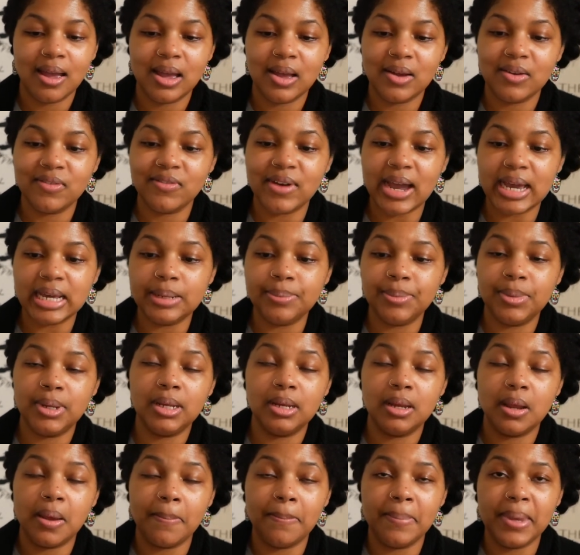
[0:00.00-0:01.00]

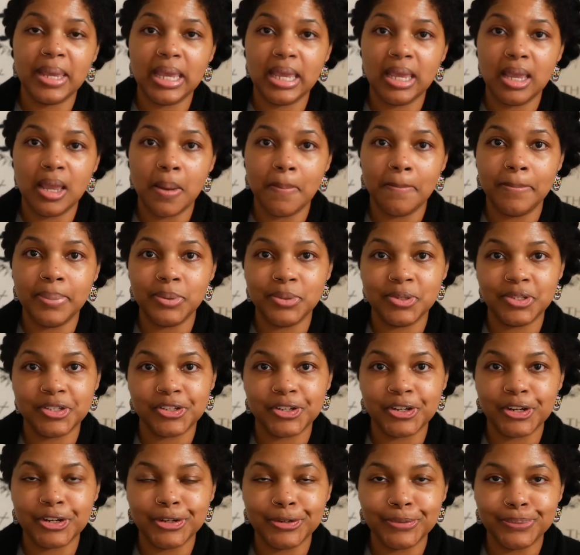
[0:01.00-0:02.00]
vitamin B
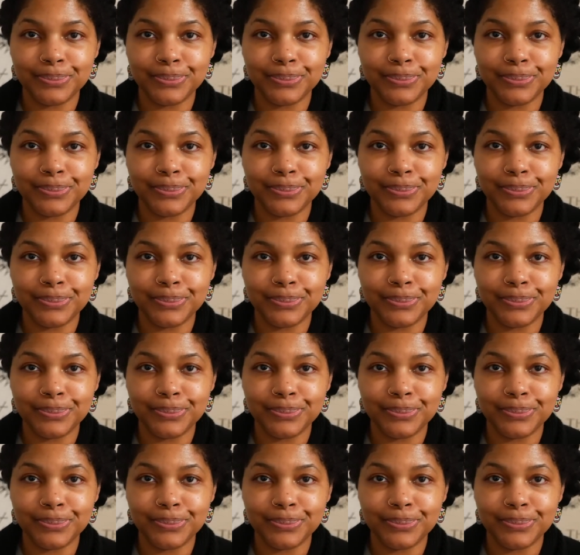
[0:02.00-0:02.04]
booster.